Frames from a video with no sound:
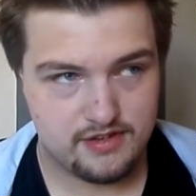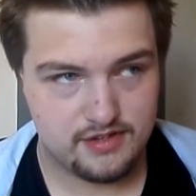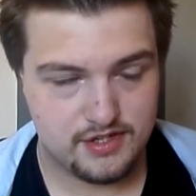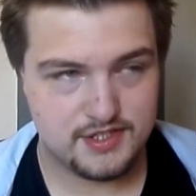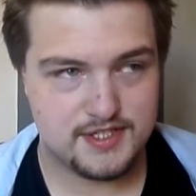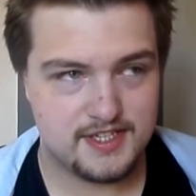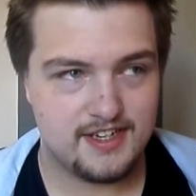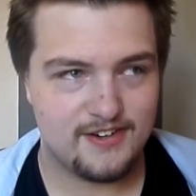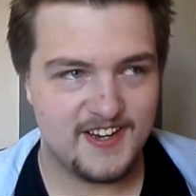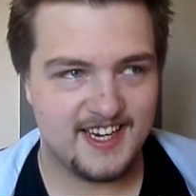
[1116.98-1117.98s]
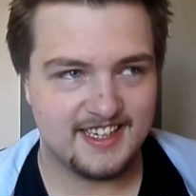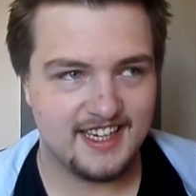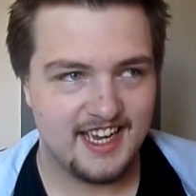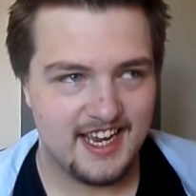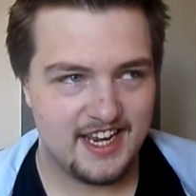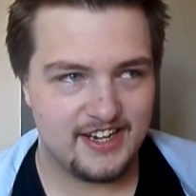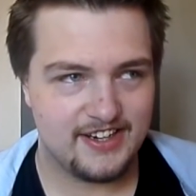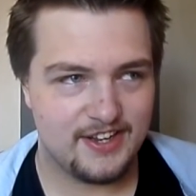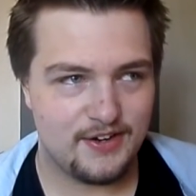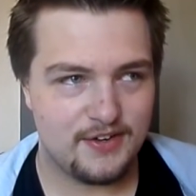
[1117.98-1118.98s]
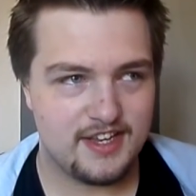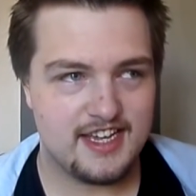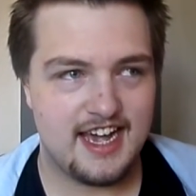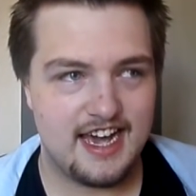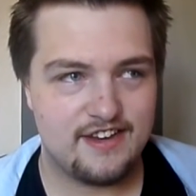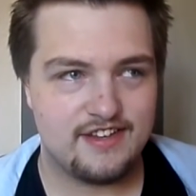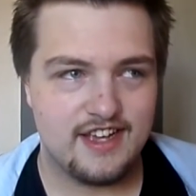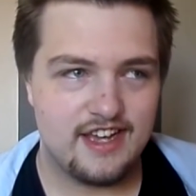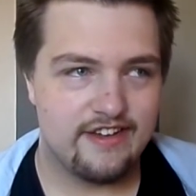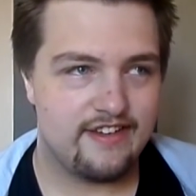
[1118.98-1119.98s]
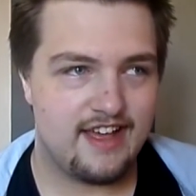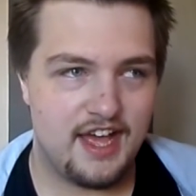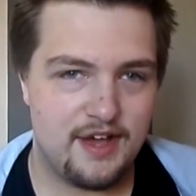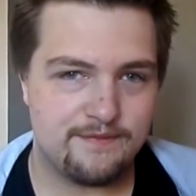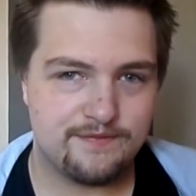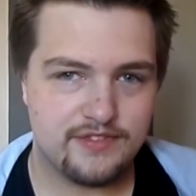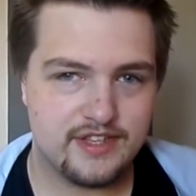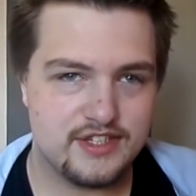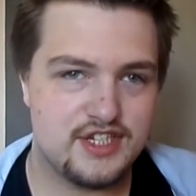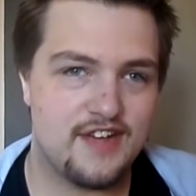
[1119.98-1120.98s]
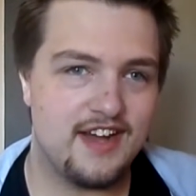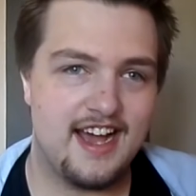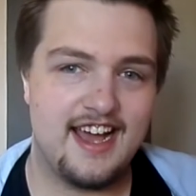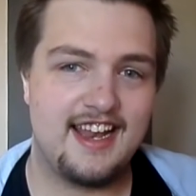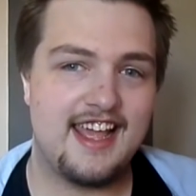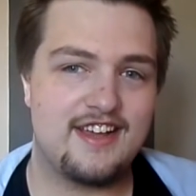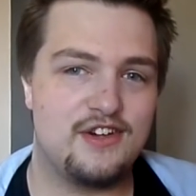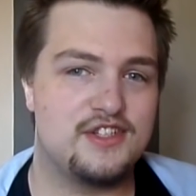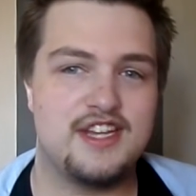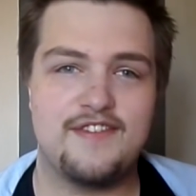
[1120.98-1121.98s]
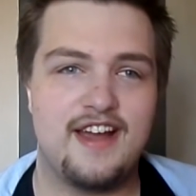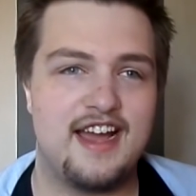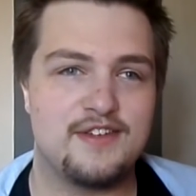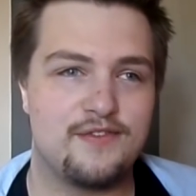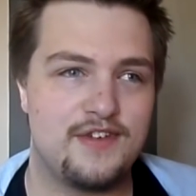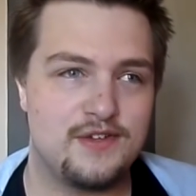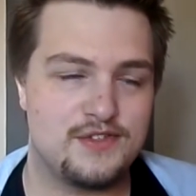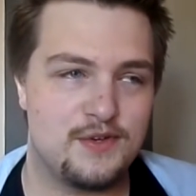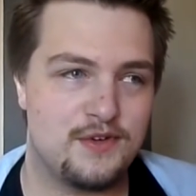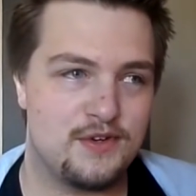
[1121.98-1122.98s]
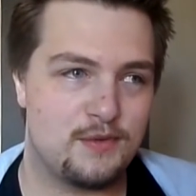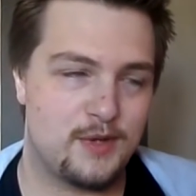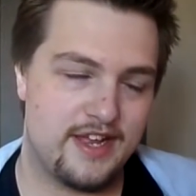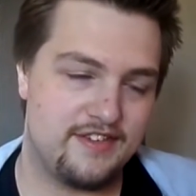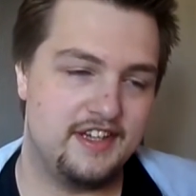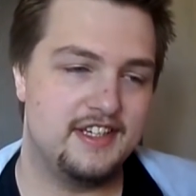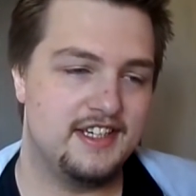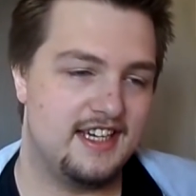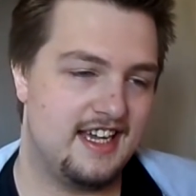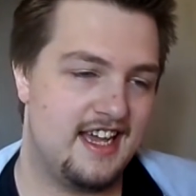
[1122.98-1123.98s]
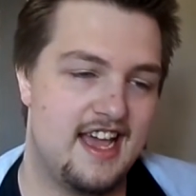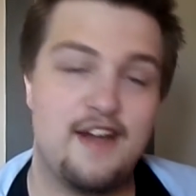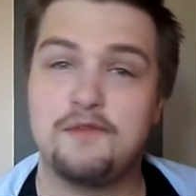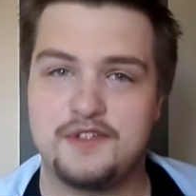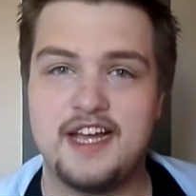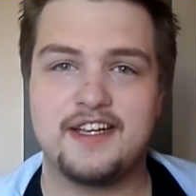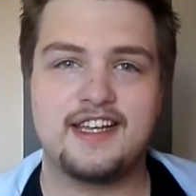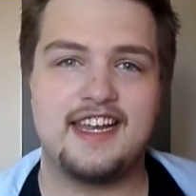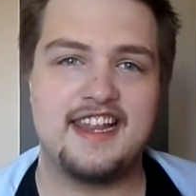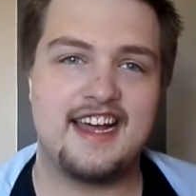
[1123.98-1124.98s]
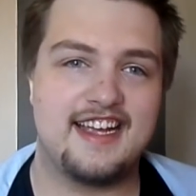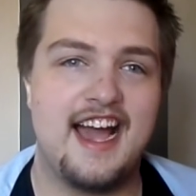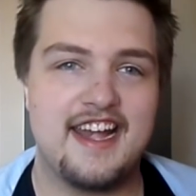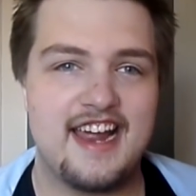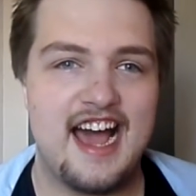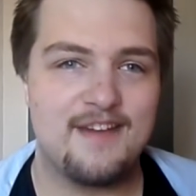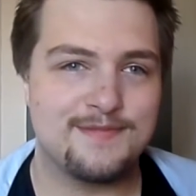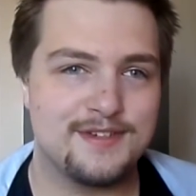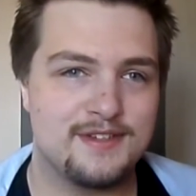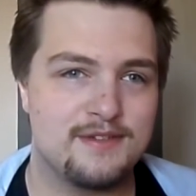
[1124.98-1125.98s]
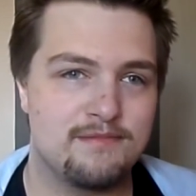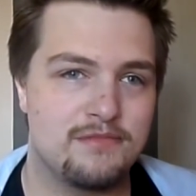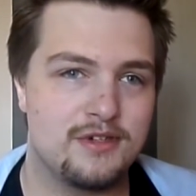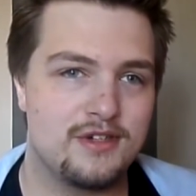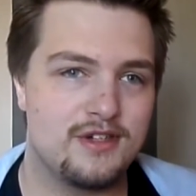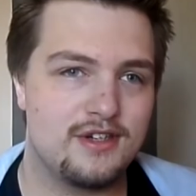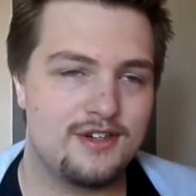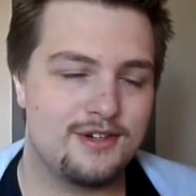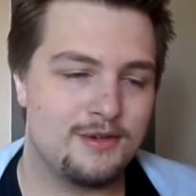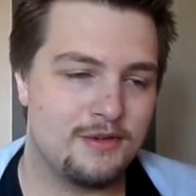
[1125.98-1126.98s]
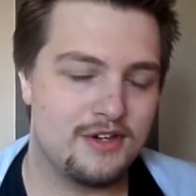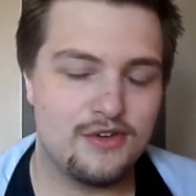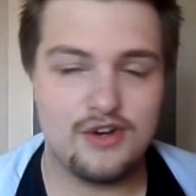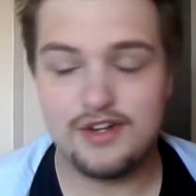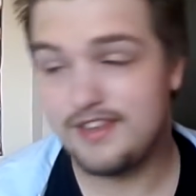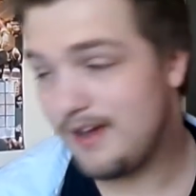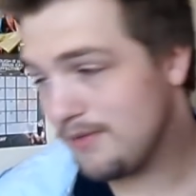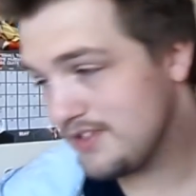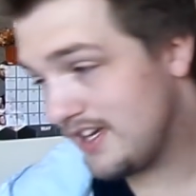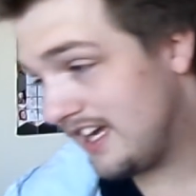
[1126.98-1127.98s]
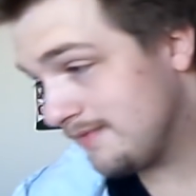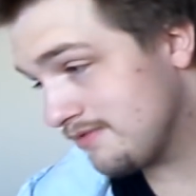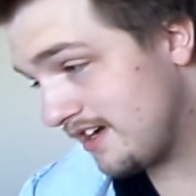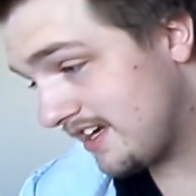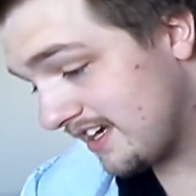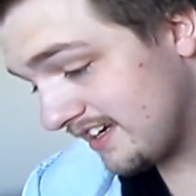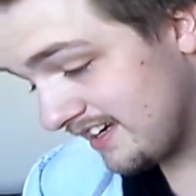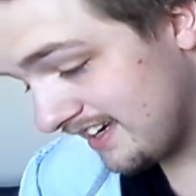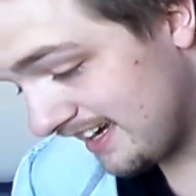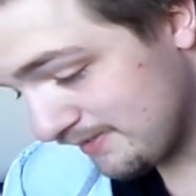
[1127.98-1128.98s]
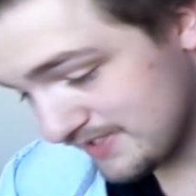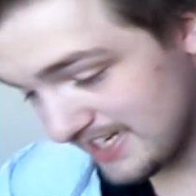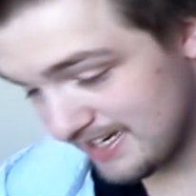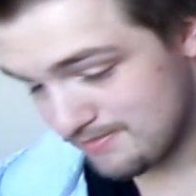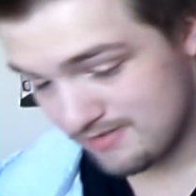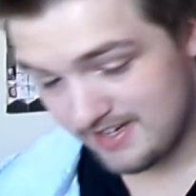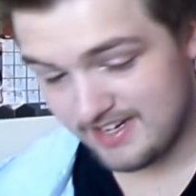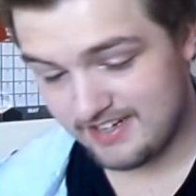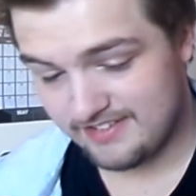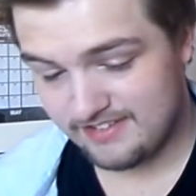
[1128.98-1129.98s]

considering, you know, you had um, Jemma, like, or Jemma, I don't feel so good or whatever. Technically, that kind of happened, but oh god, that was heartbreaking. That was heartbreaking